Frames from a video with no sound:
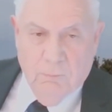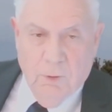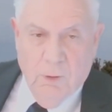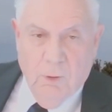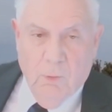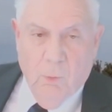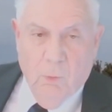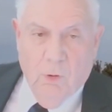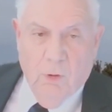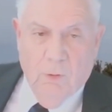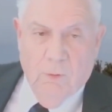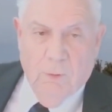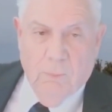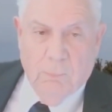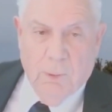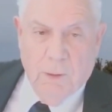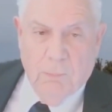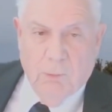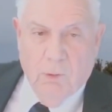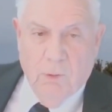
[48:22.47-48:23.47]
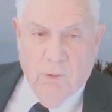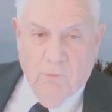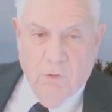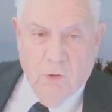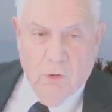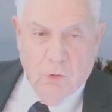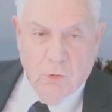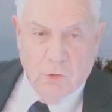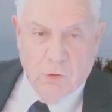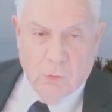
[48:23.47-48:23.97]
We're the people of the
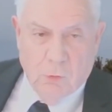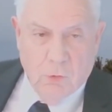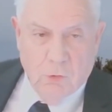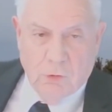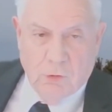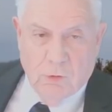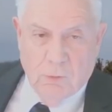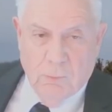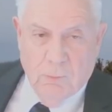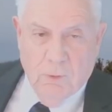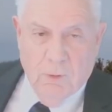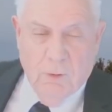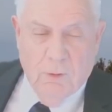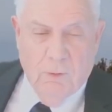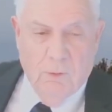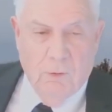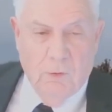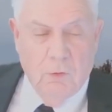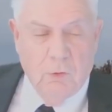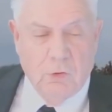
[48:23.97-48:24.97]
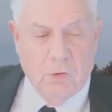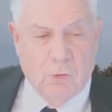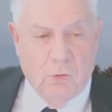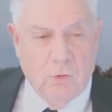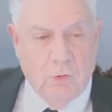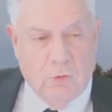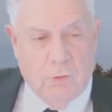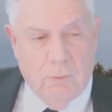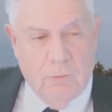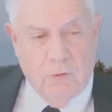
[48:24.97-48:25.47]
New Jerusalem. The, the New
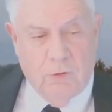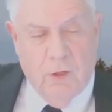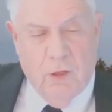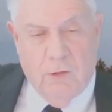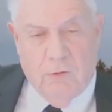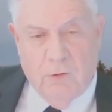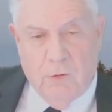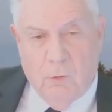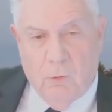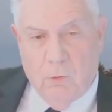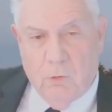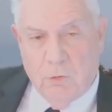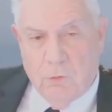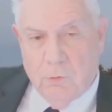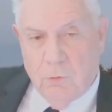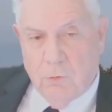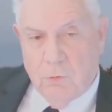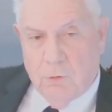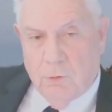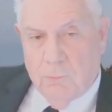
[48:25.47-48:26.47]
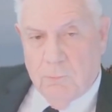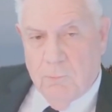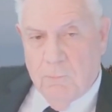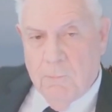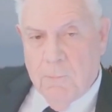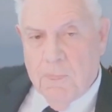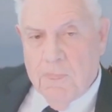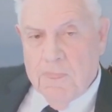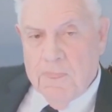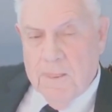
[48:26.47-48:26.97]
Jerusalem is not the Old Jerusalem.
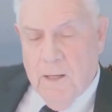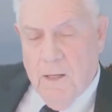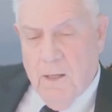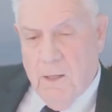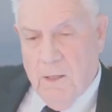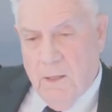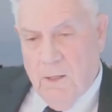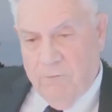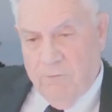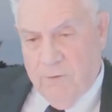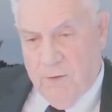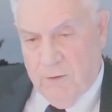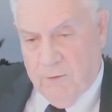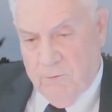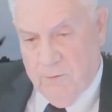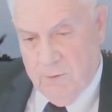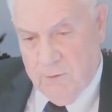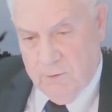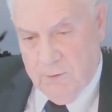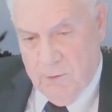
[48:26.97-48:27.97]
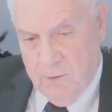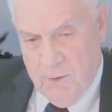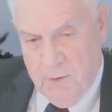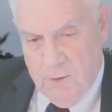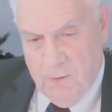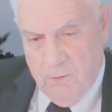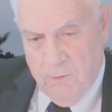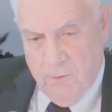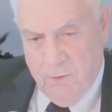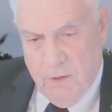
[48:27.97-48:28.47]
And I think that
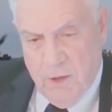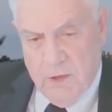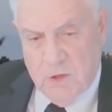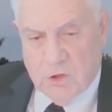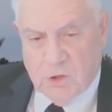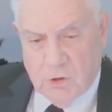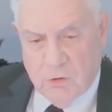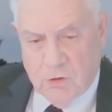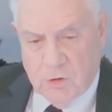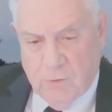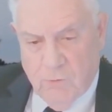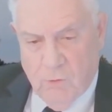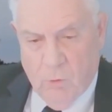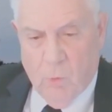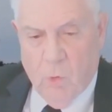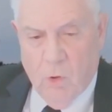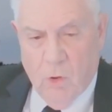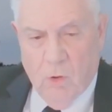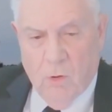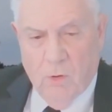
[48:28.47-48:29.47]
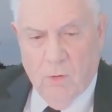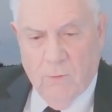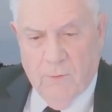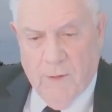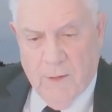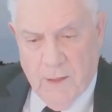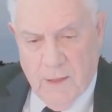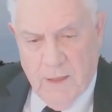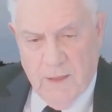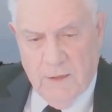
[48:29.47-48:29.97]
the nations of the world
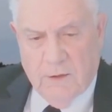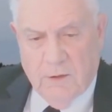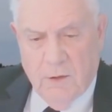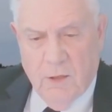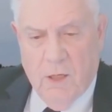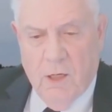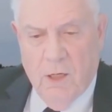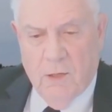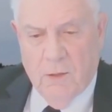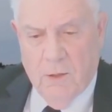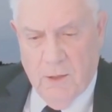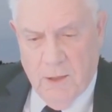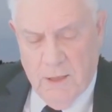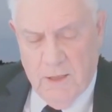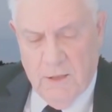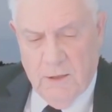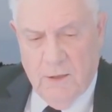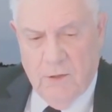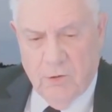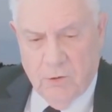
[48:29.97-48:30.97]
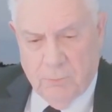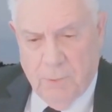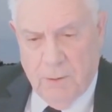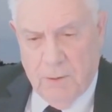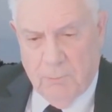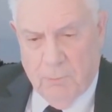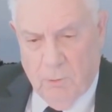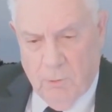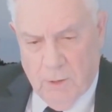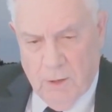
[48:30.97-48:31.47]
that hate God and hate His
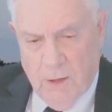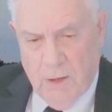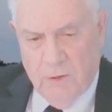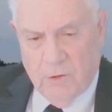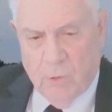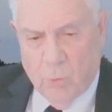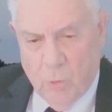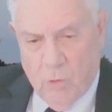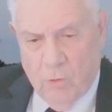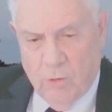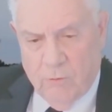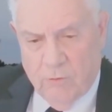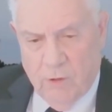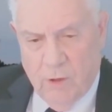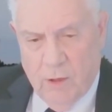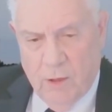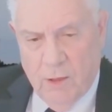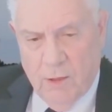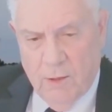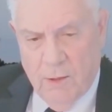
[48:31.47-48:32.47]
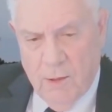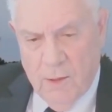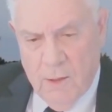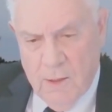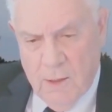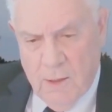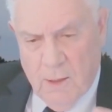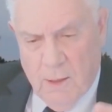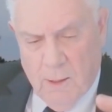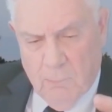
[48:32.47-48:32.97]
people and hate the Word of God,
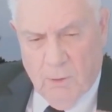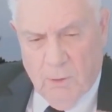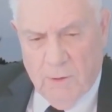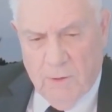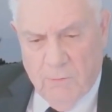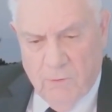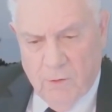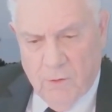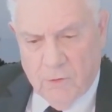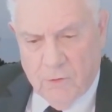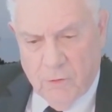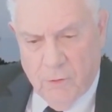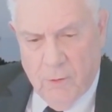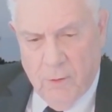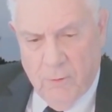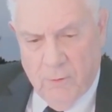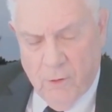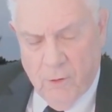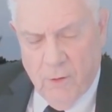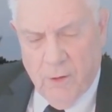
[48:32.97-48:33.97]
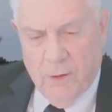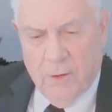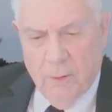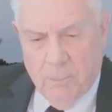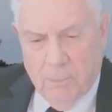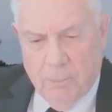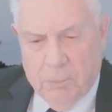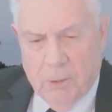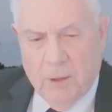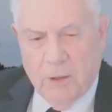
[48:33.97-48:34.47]
I believe they're they're in the
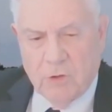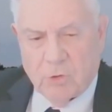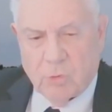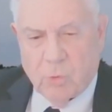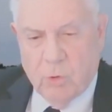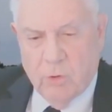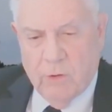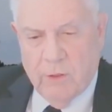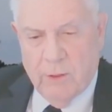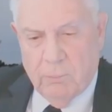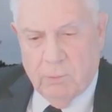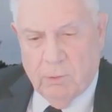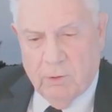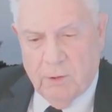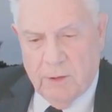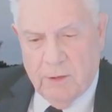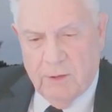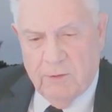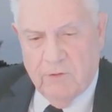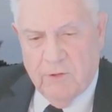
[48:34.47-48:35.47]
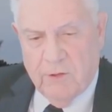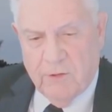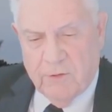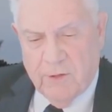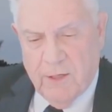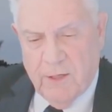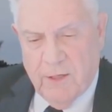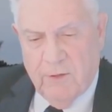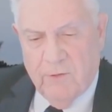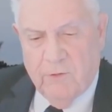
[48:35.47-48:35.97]
place where they believe that
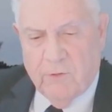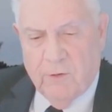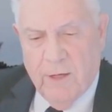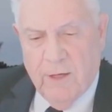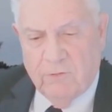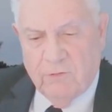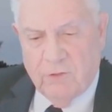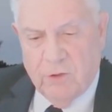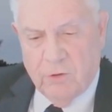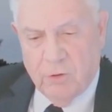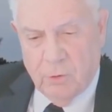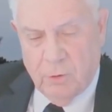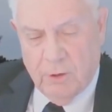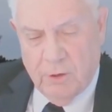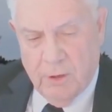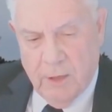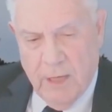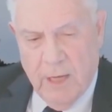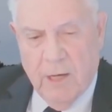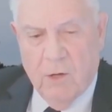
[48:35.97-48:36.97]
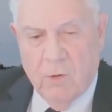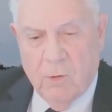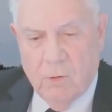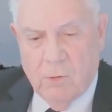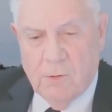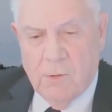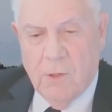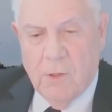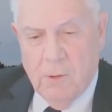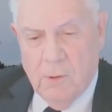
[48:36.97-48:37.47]
they either have to do it
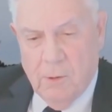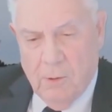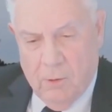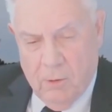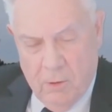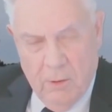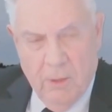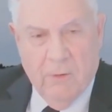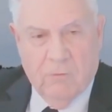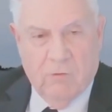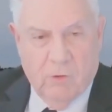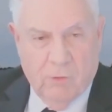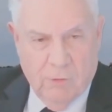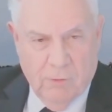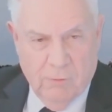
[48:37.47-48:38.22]
now or never,